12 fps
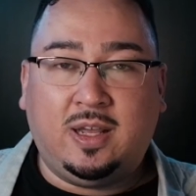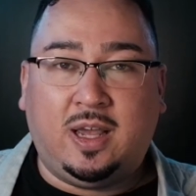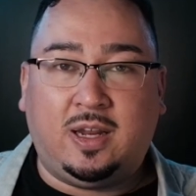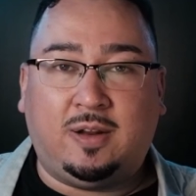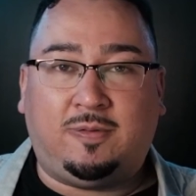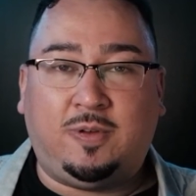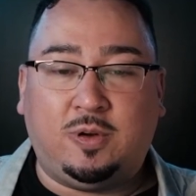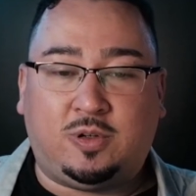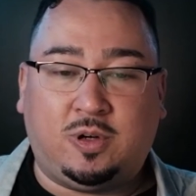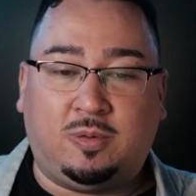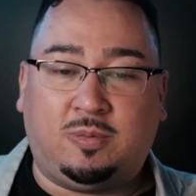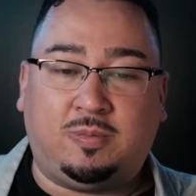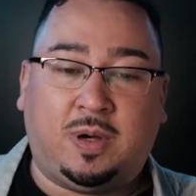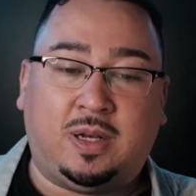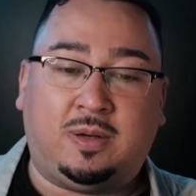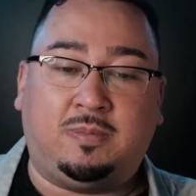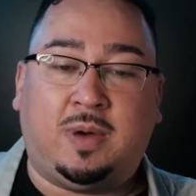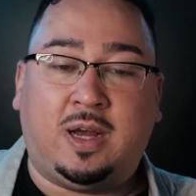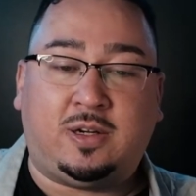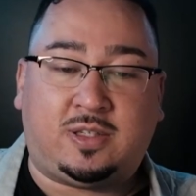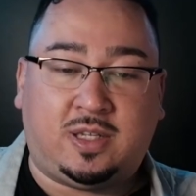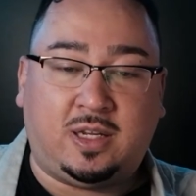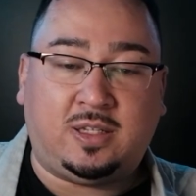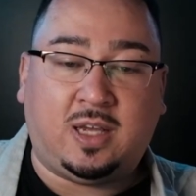in the future. But
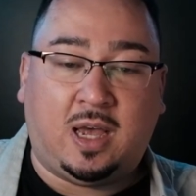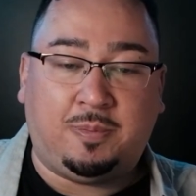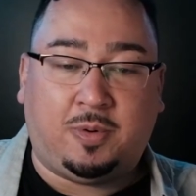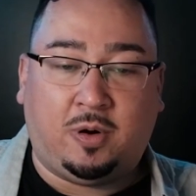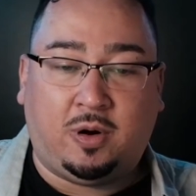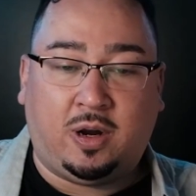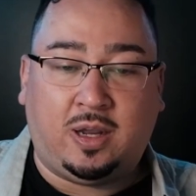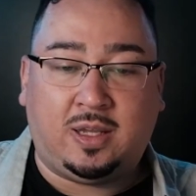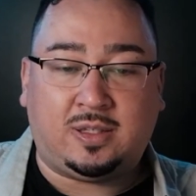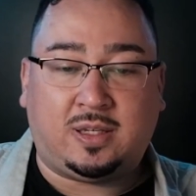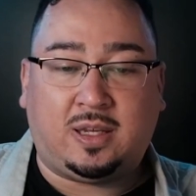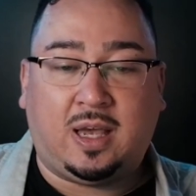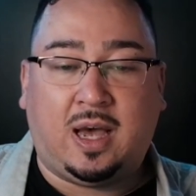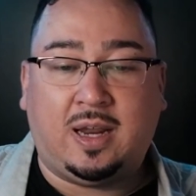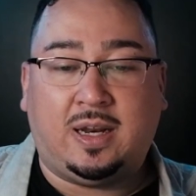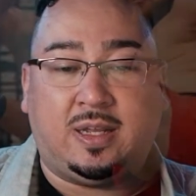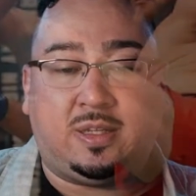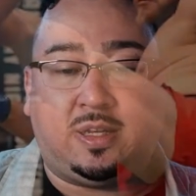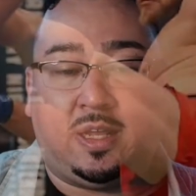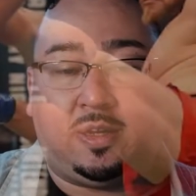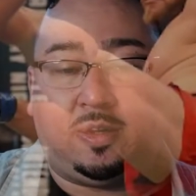Marcin Tybura is a guy that